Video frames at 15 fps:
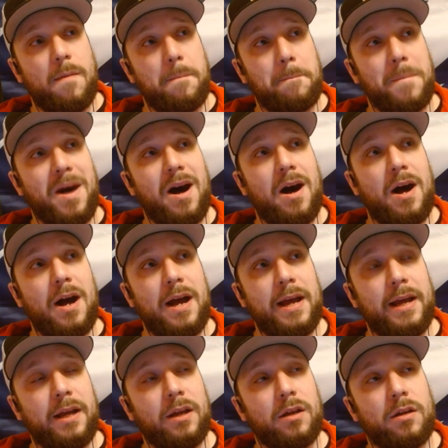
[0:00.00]

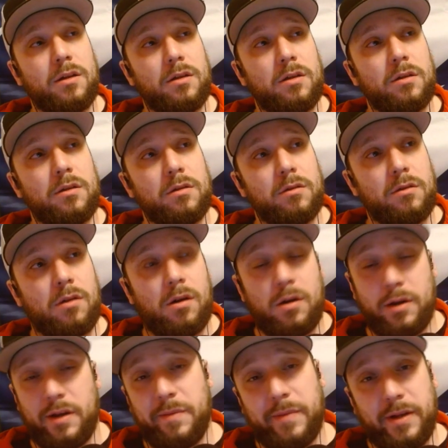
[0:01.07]
my
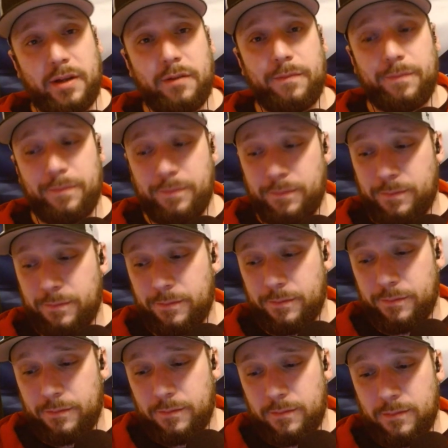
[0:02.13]
argument,
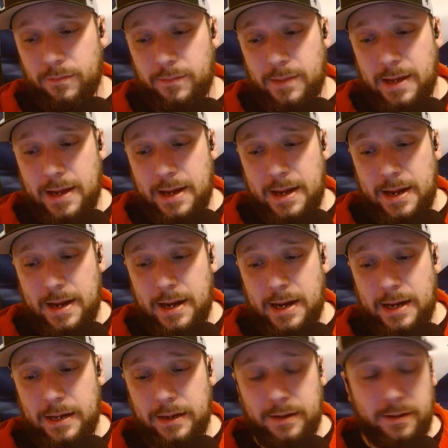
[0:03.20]

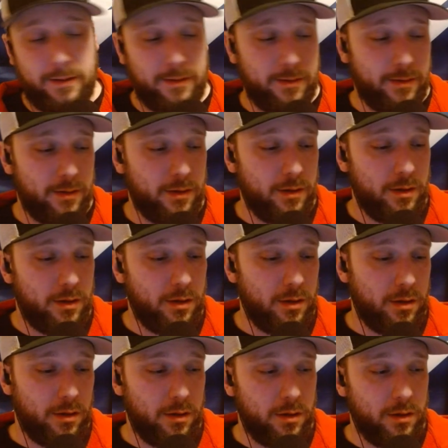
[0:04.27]
and
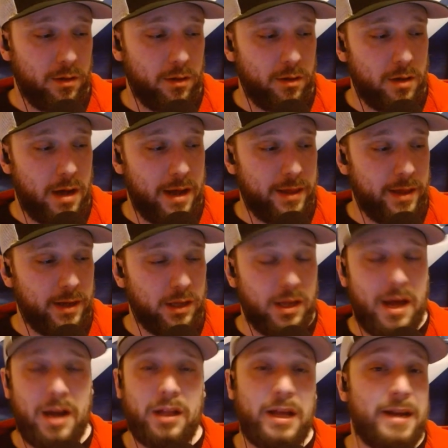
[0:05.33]
I think a
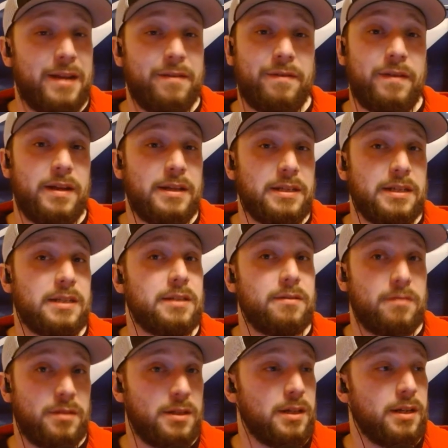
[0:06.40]
lot of Lightning fans
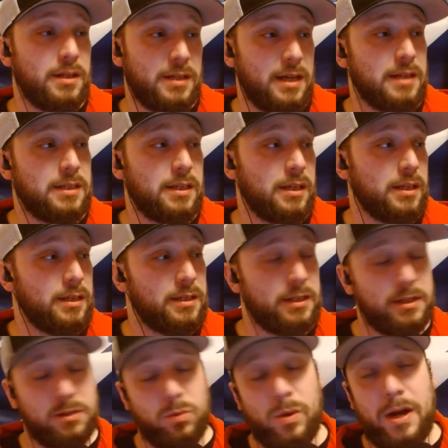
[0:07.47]
could attest to this
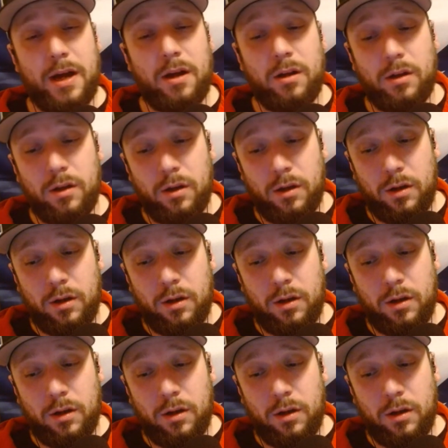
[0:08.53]
as well.